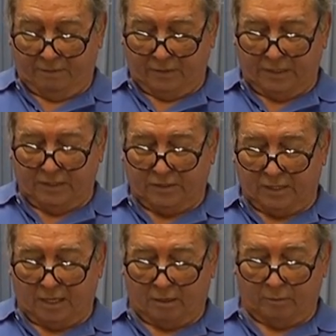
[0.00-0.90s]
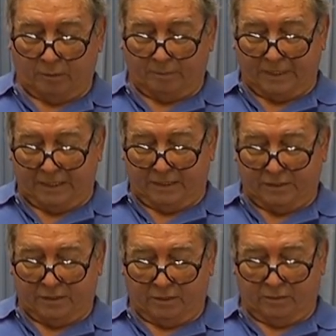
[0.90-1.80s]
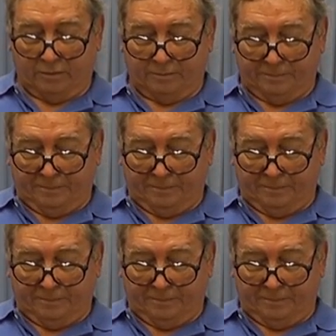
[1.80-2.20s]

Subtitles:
very desirable piece. So